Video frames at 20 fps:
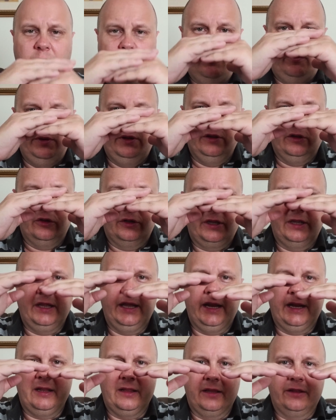be looking
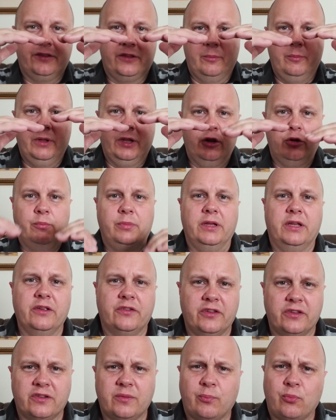at it with the middle, because
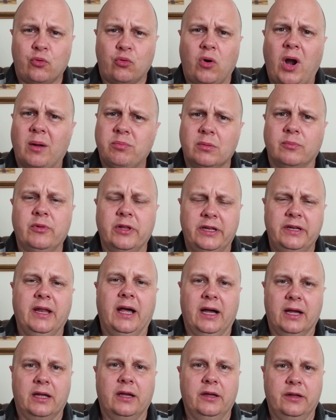it's probably
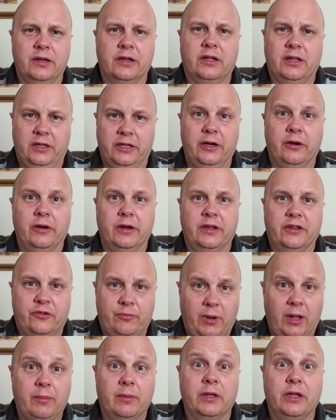not going to clear it. It's
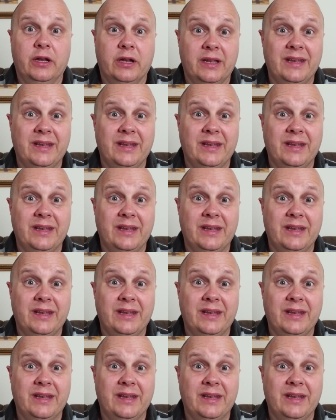probably going to